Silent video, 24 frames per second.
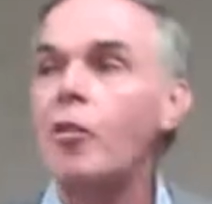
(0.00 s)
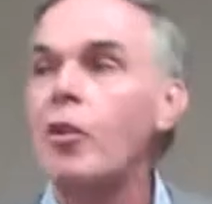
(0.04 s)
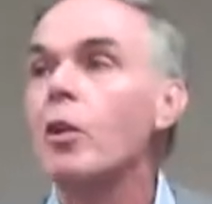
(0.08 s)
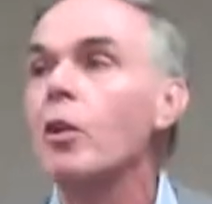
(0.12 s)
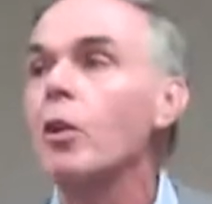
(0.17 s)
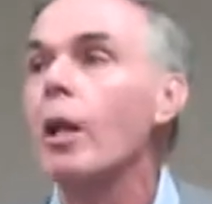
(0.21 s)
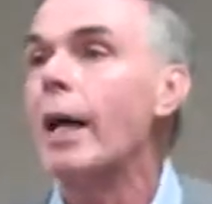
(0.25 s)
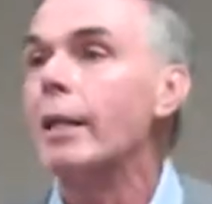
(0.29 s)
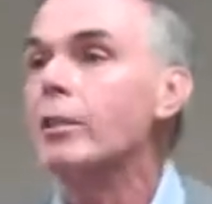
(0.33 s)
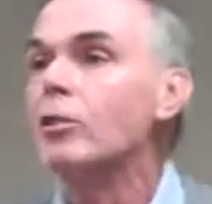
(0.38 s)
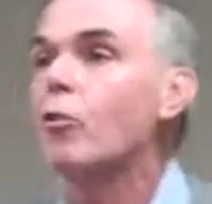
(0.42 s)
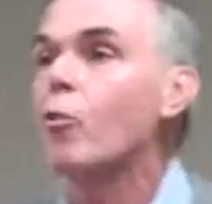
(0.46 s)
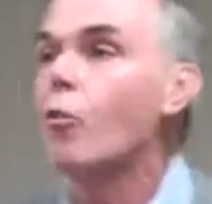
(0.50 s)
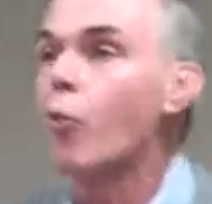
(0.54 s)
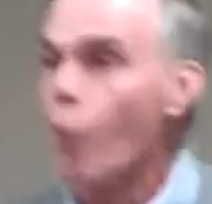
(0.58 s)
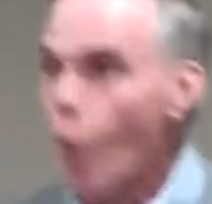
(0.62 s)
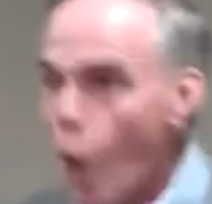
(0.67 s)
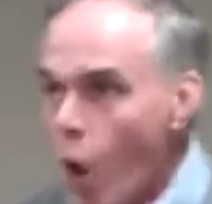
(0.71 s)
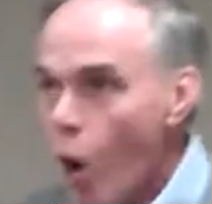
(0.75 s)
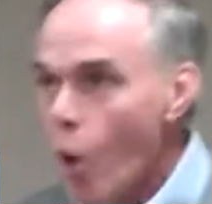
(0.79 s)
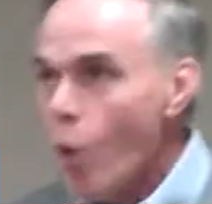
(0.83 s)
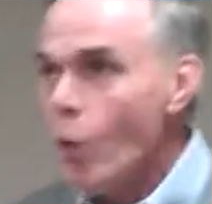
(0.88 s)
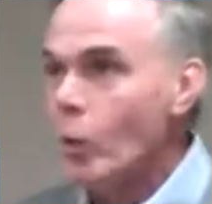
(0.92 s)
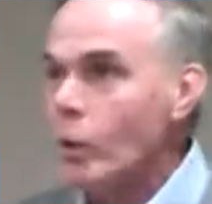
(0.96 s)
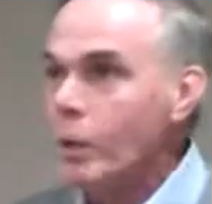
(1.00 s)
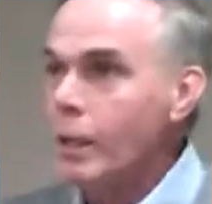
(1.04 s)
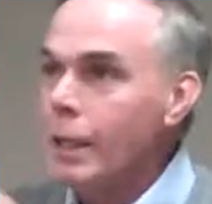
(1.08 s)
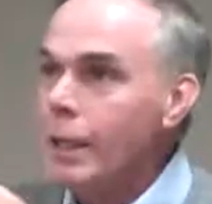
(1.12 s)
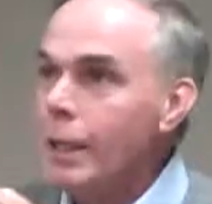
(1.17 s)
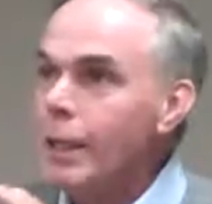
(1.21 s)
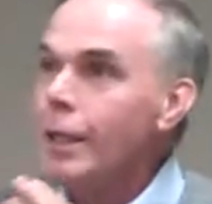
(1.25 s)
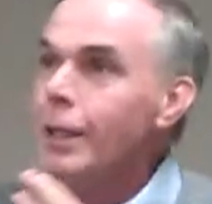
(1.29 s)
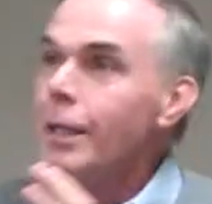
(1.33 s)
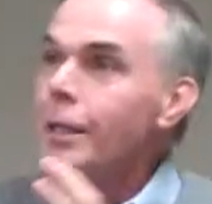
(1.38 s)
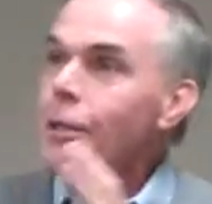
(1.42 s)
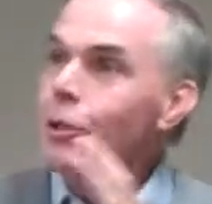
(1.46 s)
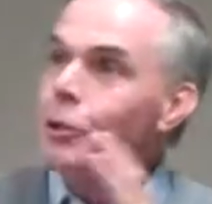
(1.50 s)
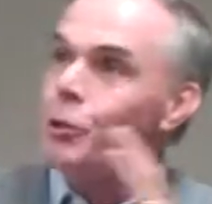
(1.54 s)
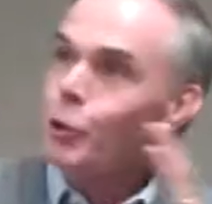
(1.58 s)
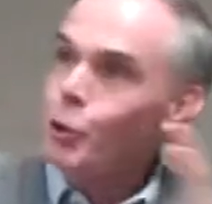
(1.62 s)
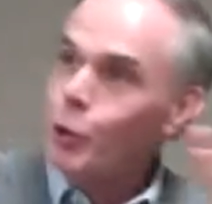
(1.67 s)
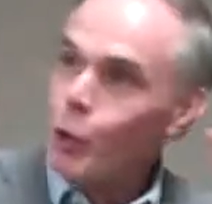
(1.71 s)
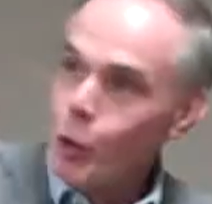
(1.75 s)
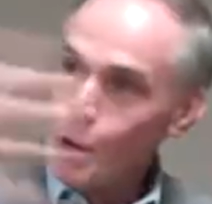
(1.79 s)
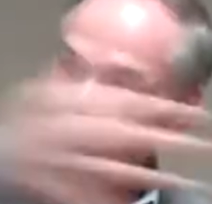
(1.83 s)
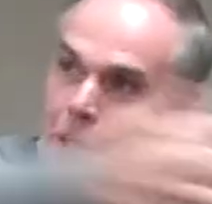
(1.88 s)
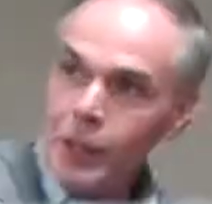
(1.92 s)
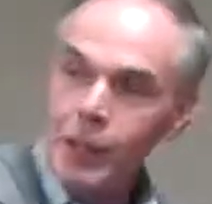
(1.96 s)
field has grown
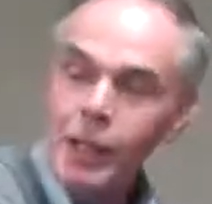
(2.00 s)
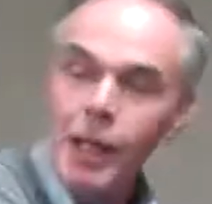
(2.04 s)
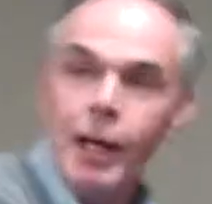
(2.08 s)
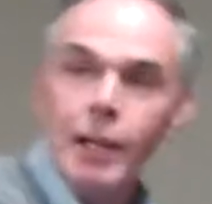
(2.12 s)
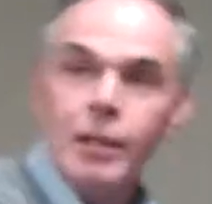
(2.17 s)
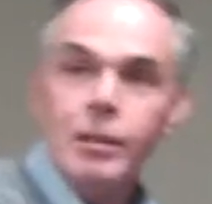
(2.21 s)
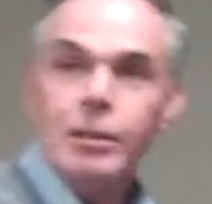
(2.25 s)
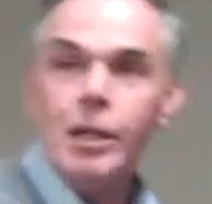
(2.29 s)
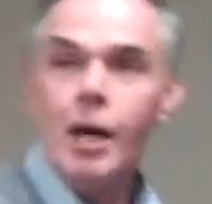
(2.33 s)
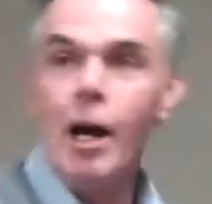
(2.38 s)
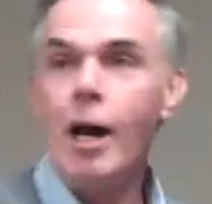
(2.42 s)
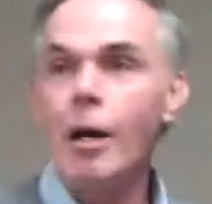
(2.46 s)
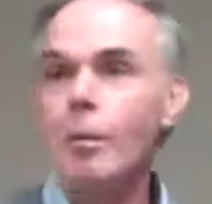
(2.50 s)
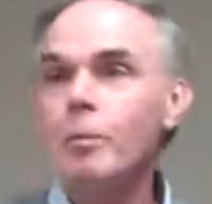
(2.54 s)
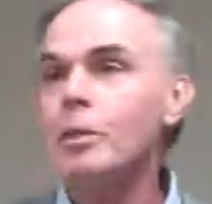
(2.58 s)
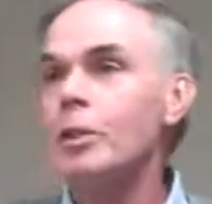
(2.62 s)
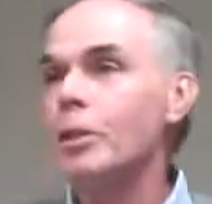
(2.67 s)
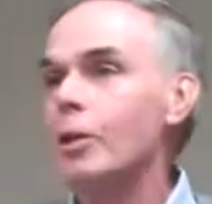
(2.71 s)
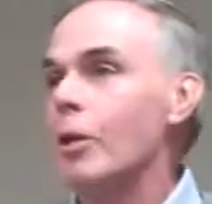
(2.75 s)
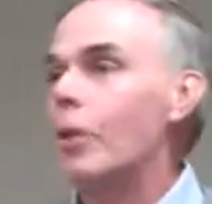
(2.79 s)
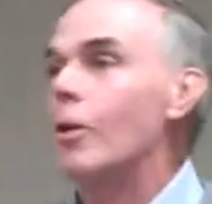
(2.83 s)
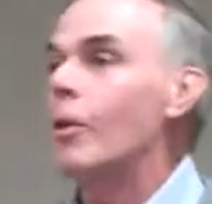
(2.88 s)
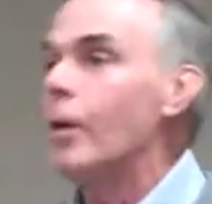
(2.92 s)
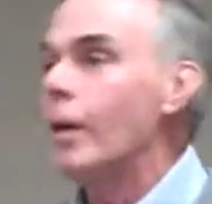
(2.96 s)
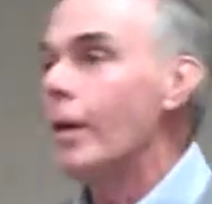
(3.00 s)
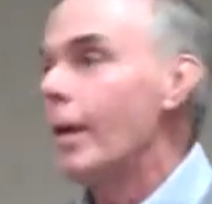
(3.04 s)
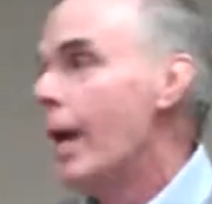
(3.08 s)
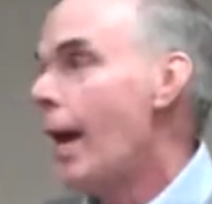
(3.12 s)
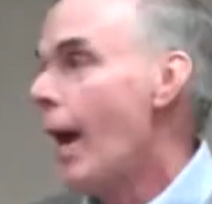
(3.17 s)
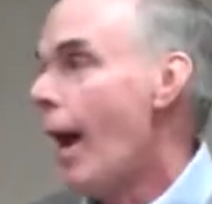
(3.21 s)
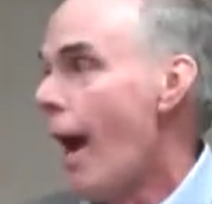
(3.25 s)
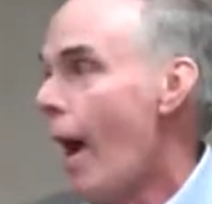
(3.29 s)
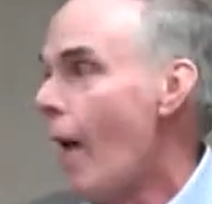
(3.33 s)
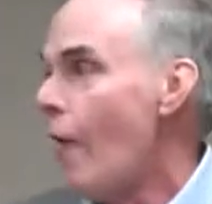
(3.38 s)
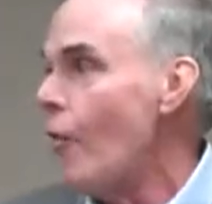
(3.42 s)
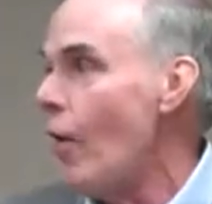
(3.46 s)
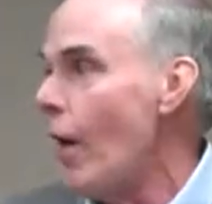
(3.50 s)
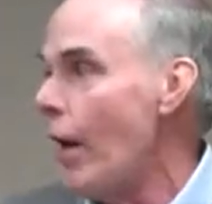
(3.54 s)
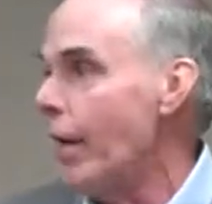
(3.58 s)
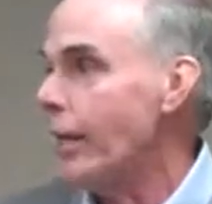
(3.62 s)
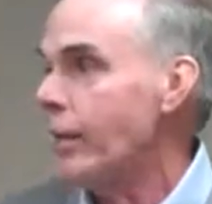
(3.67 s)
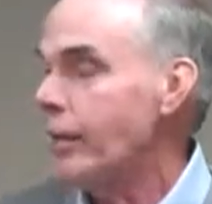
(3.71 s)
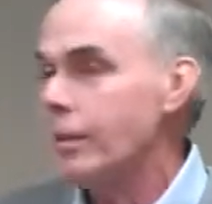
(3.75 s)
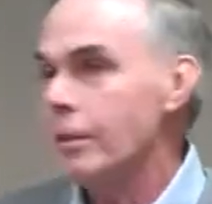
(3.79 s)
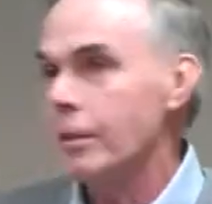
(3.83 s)
during that time. So I've had